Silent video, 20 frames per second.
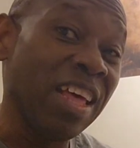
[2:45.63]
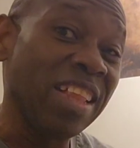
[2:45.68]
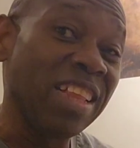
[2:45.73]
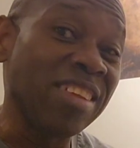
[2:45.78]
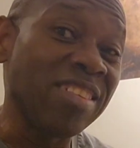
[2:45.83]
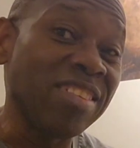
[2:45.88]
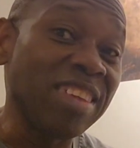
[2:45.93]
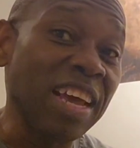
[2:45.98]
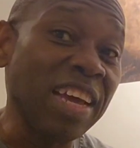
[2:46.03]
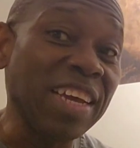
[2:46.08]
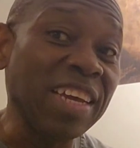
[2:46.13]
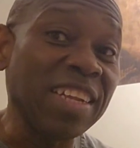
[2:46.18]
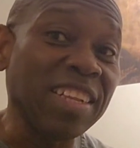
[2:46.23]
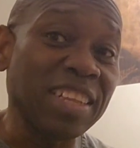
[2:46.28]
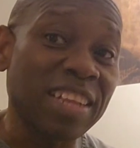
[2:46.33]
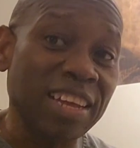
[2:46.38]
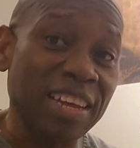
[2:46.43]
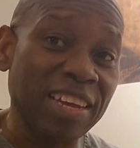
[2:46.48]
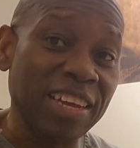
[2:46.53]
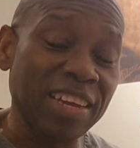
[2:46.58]
The
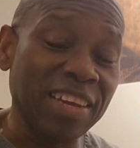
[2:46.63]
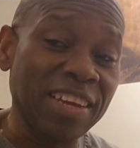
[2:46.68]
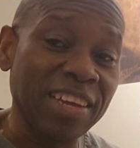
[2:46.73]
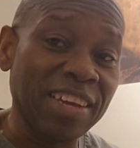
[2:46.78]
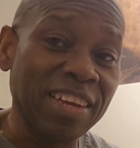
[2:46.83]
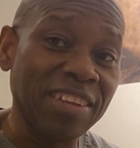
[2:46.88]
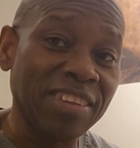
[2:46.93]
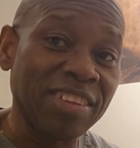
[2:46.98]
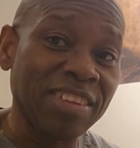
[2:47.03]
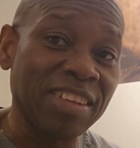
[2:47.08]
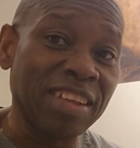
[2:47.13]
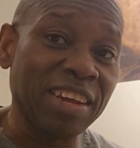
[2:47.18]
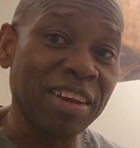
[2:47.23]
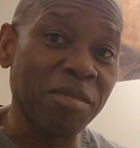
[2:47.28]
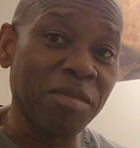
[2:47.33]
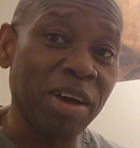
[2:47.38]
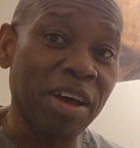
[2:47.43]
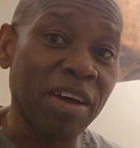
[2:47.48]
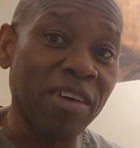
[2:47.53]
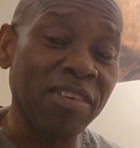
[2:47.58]
second thing to think
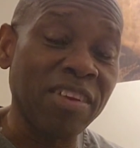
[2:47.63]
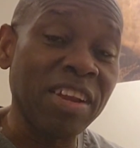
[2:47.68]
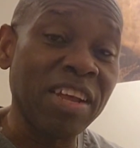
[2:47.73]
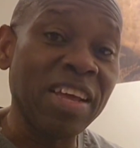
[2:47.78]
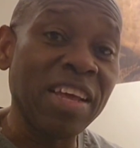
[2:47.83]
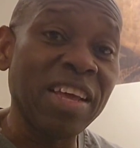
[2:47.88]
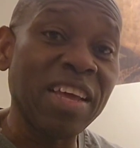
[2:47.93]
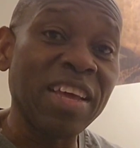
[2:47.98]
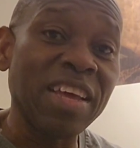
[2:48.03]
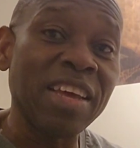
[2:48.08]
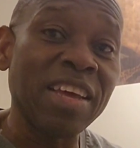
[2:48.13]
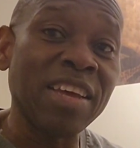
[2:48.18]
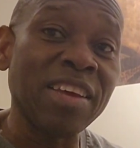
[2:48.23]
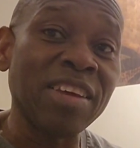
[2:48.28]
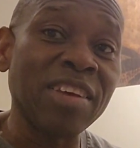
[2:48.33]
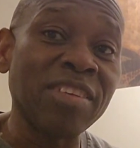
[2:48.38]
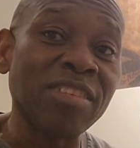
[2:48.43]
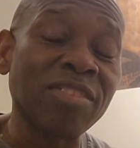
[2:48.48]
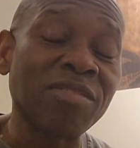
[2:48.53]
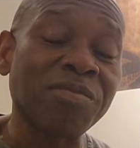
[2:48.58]
about
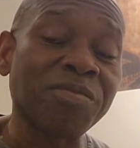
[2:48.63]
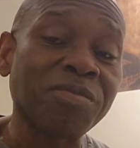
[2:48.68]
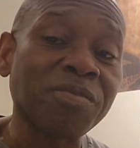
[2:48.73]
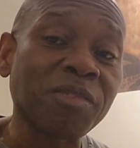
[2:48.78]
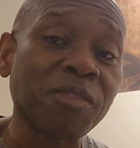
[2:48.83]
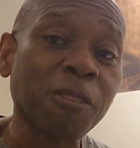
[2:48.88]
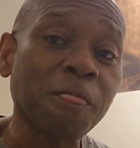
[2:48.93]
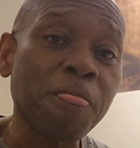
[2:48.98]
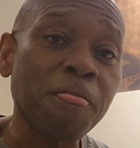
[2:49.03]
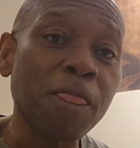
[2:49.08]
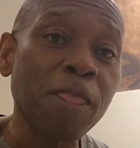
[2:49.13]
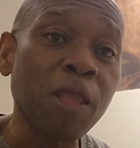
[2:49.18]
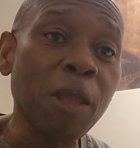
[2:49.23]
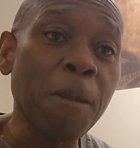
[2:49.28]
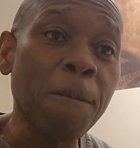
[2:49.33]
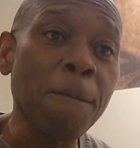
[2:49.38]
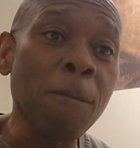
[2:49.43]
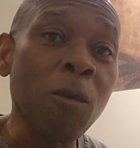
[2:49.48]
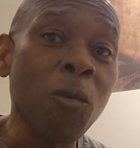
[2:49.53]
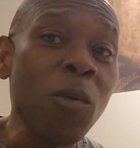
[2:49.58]
is,
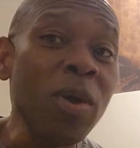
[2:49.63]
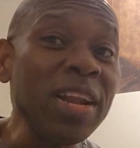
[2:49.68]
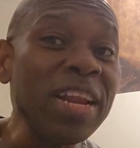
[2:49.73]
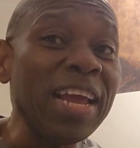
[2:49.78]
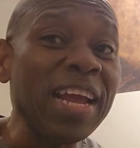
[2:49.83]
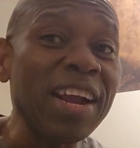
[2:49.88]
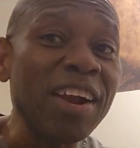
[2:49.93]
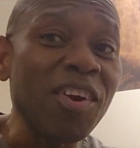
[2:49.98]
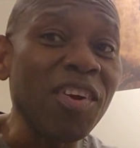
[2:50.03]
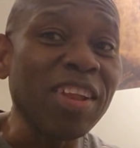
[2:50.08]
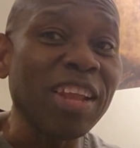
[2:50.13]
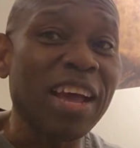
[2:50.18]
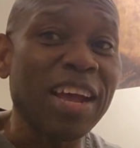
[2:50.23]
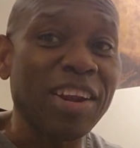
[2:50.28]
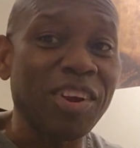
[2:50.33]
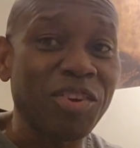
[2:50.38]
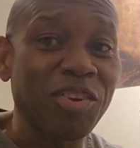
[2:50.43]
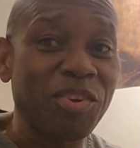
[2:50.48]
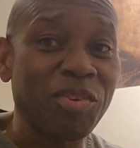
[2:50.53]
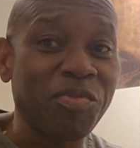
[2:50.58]
what
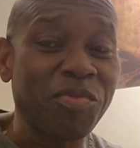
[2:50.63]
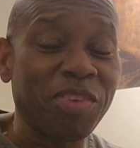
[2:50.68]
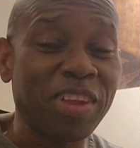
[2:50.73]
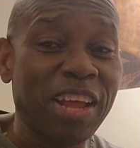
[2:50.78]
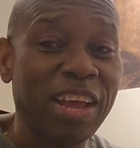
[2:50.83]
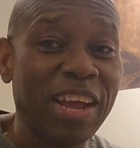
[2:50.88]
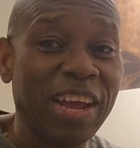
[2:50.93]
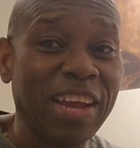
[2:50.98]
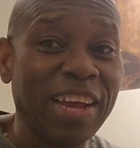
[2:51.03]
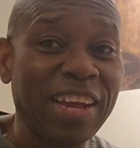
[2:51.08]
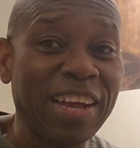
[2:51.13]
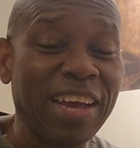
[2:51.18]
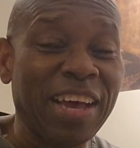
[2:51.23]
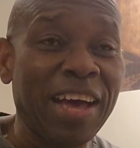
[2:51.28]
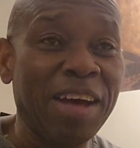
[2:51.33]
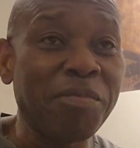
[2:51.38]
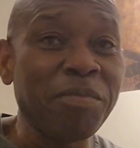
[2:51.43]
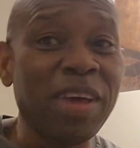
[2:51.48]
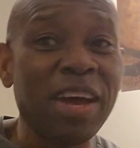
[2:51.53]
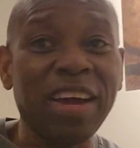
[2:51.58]
airline are you flying?
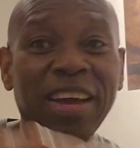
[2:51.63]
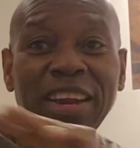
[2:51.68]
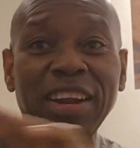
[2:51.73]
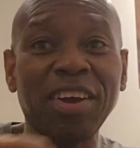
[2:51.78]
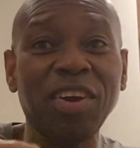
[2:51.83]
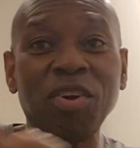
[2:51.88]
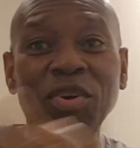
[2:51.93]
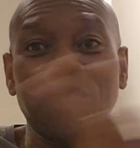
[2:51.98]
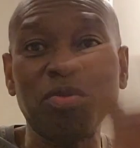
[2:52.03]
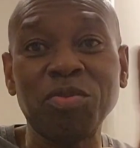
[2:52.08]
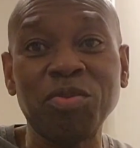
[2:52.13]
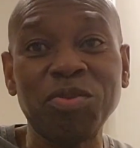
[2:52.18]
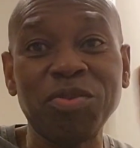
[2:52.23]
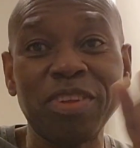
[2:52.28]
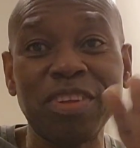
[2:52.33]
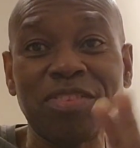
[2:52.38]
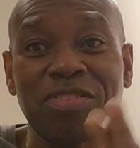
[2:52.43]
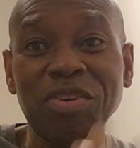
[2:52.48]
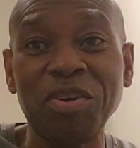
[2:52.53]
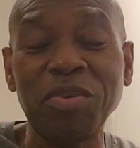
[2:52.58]
I'm not gonna go through
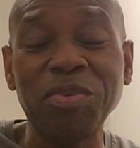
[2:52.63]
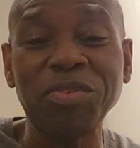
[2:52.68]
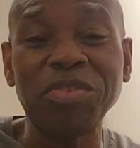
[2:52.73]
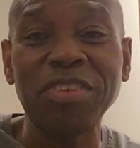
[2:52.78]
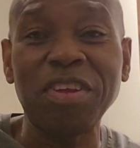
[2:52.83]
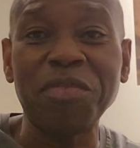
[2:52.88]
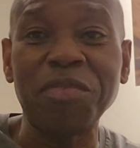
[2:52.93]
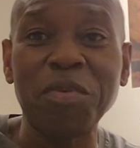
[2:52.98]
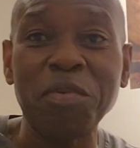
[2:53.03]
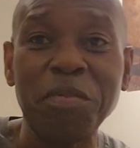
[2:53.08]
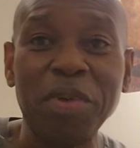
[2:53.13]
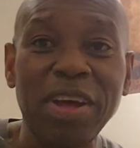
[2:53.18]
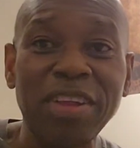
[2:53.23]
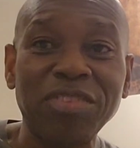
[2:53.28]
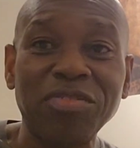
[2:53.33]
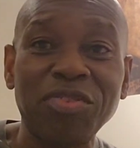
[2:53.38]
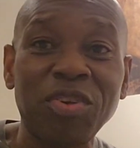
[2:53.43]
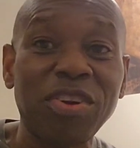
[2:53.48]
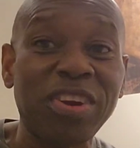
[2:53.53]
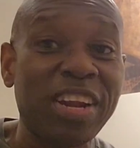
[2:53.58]
this whole stuff
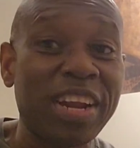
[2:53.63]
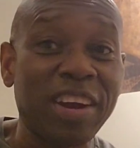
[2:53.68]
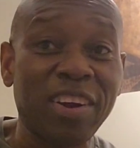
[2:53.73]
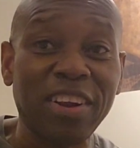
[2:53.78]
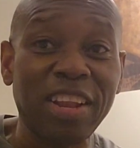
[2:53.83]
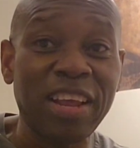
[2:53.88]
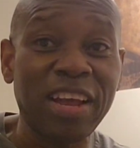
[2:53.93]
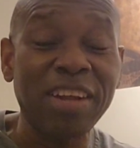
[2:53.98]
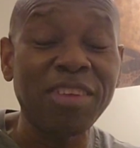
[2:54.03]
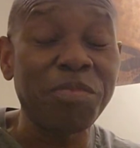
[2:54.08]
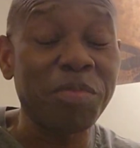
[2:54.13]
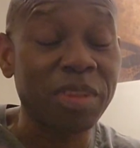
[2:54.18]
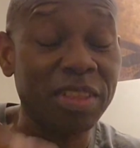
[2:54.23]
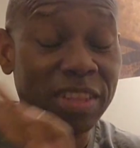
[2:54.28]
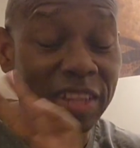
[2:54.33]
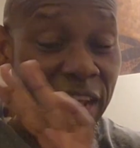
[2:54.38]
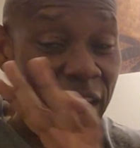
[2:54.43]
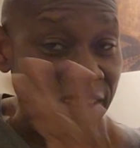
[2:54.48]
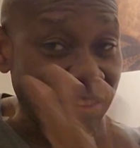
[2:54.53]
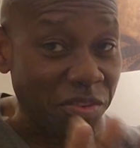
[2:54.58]
about certain airlines, but
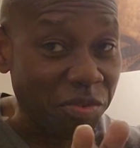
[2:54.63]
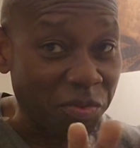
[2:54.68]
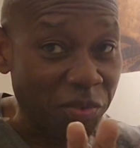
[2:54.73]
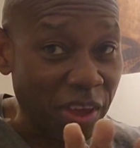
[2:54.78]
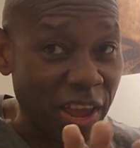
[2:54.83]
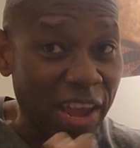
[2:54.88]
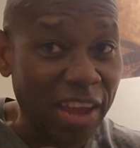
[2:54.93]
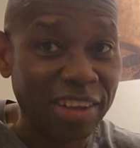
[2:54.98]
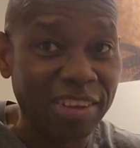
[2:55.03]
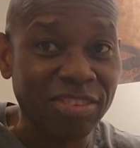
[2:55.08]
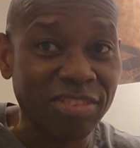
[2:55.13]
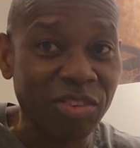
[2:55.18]
that's a fact.